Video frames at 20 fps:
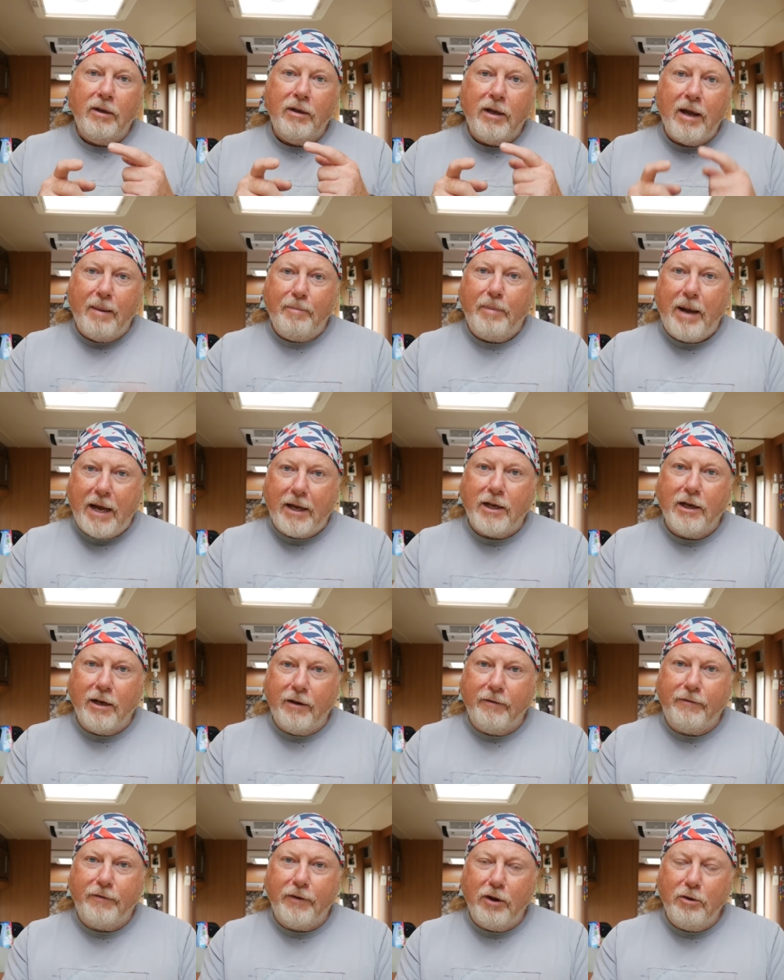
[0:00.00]
come back in
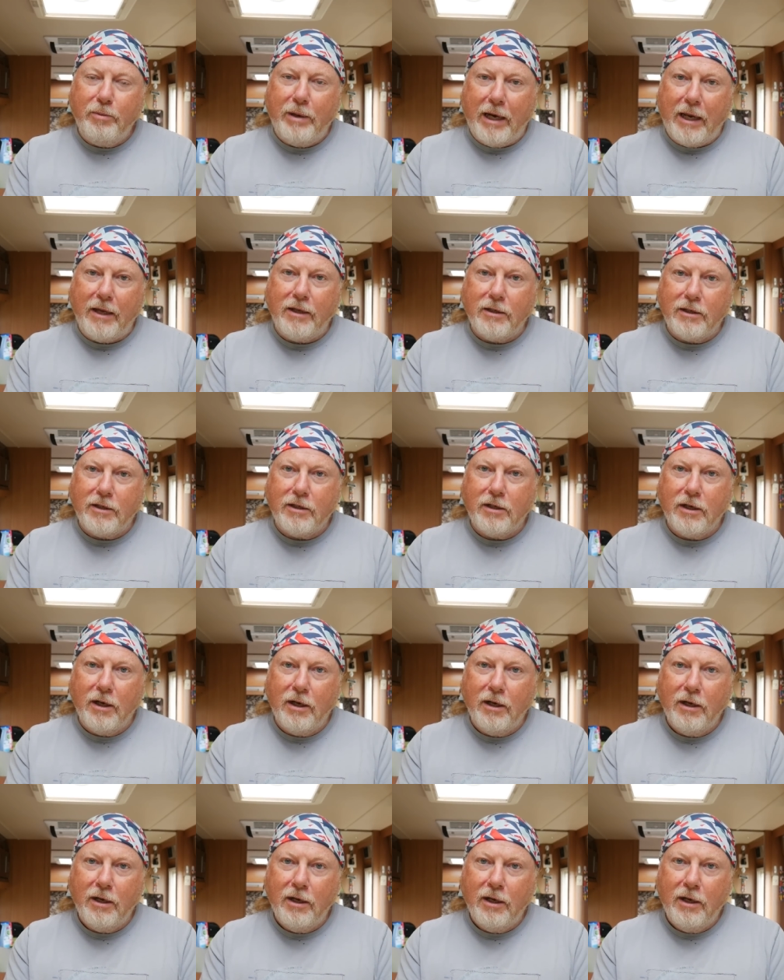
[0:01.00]
a few minutes
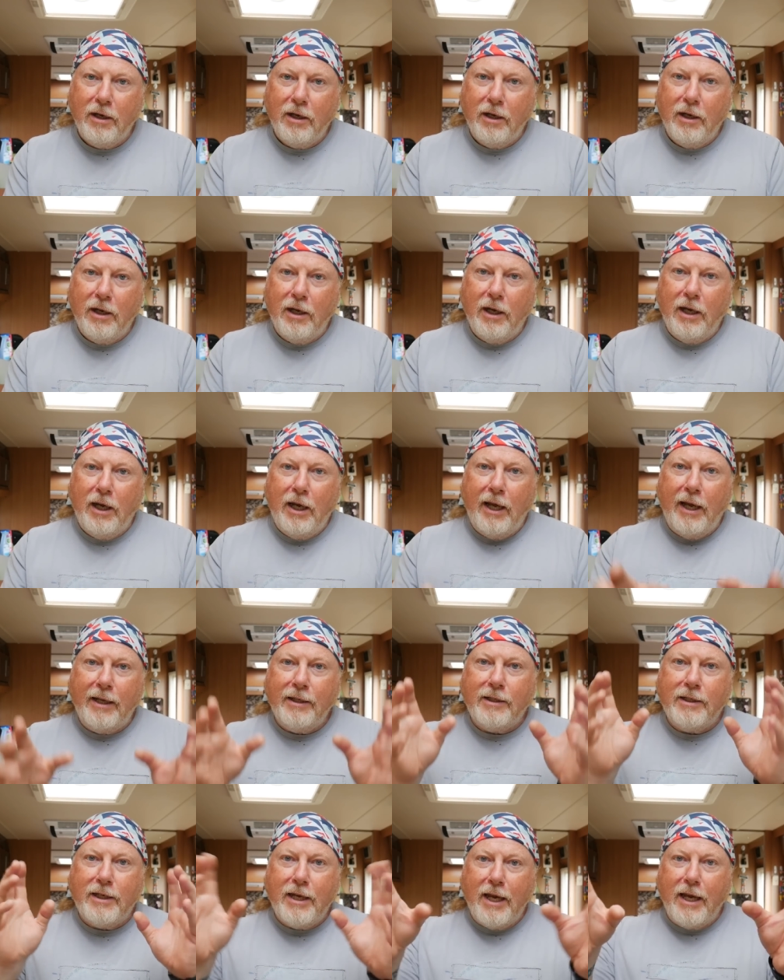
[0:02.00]
yeah.
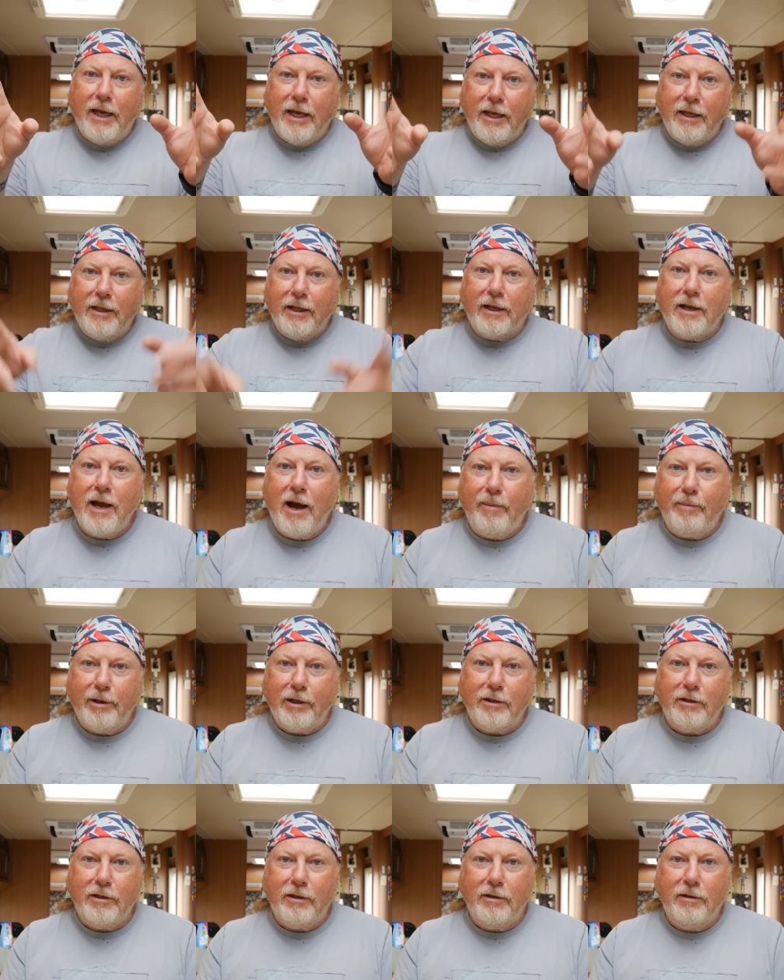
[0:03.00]
and see the
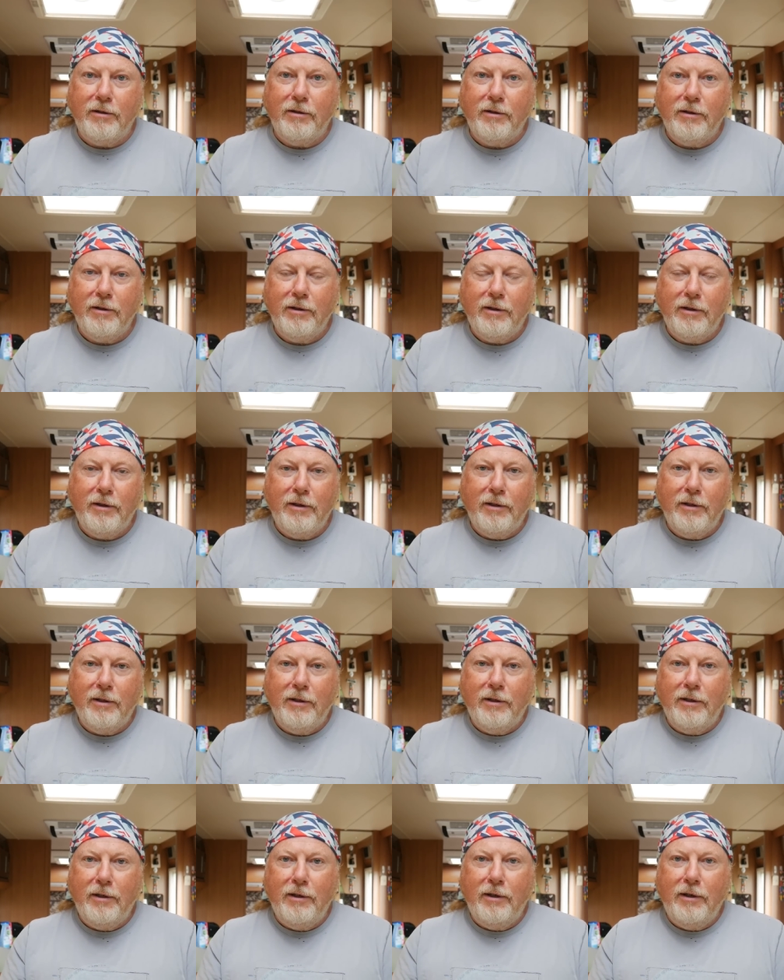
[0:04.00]
cupboard
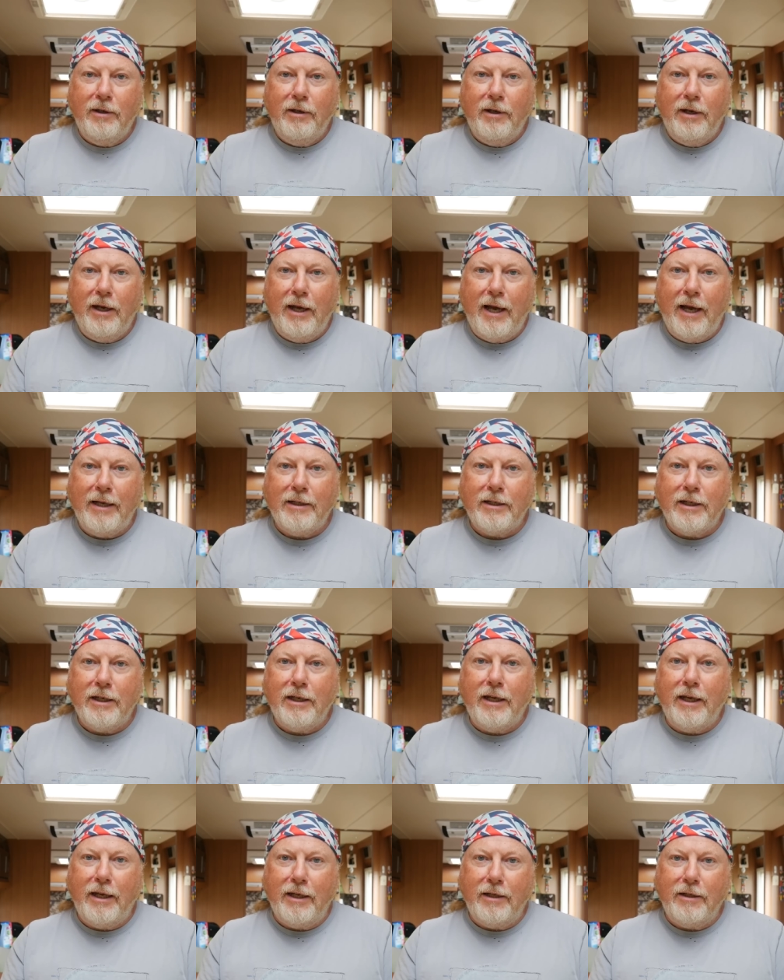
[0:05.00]
as it
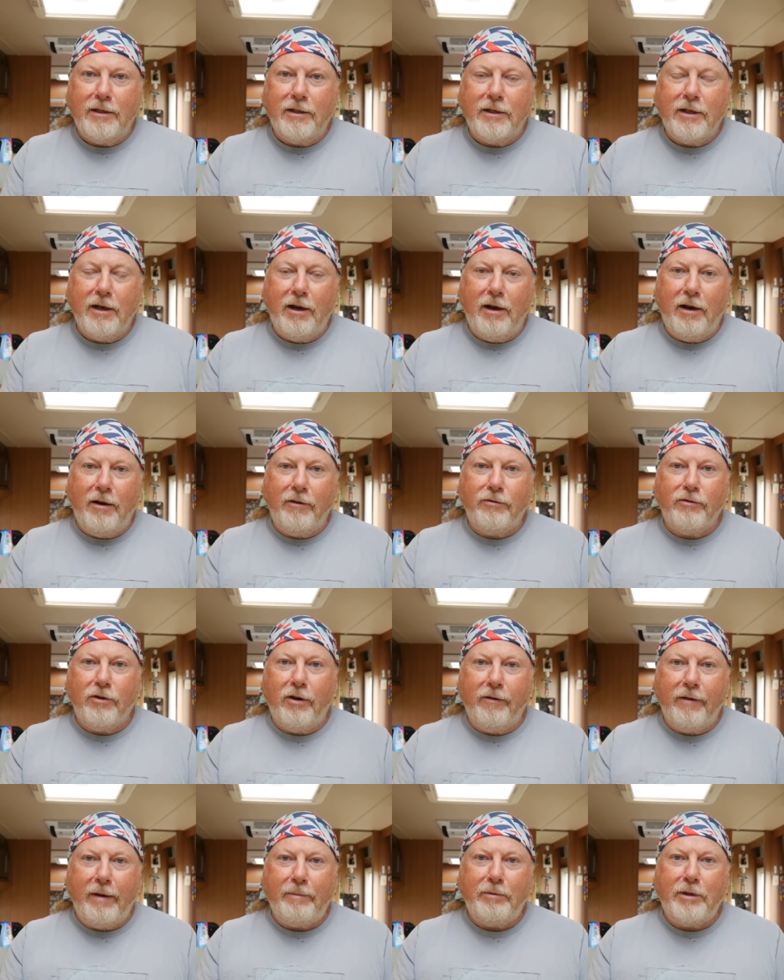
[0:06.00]
is after
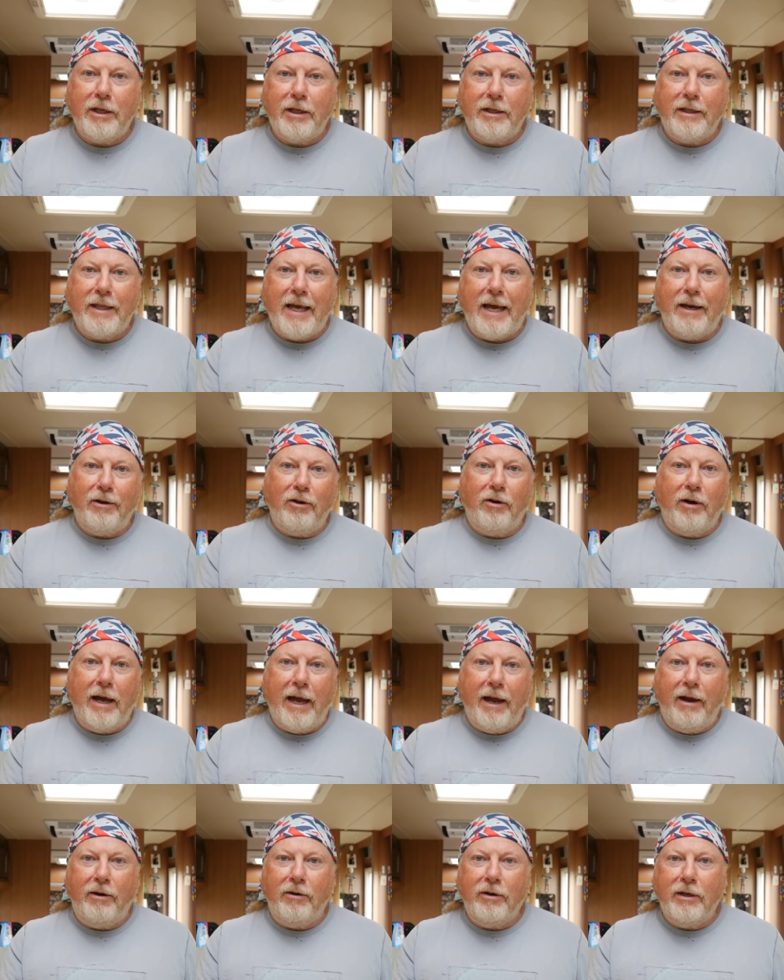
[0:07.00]
I've emptied that lot
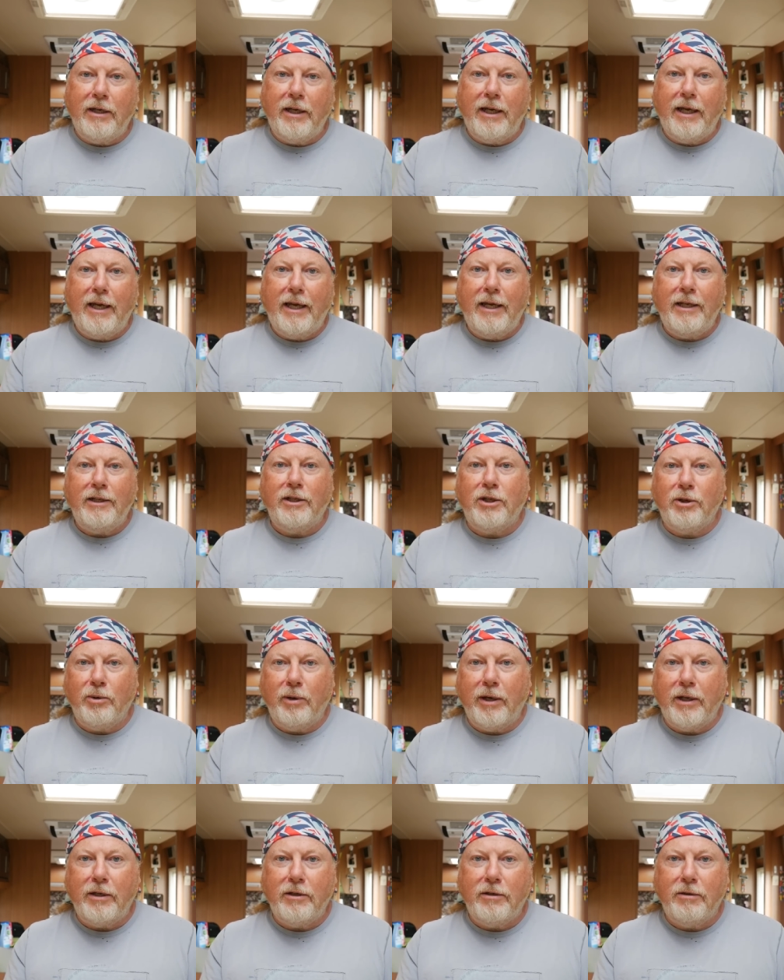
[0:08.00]
out into
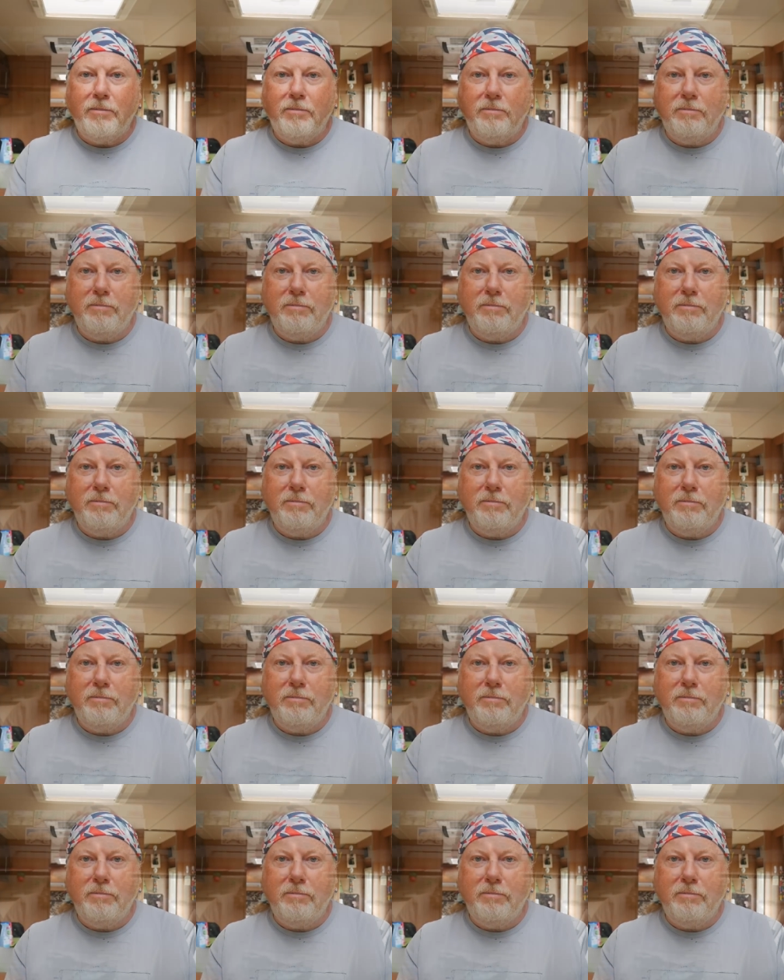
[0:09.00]
it.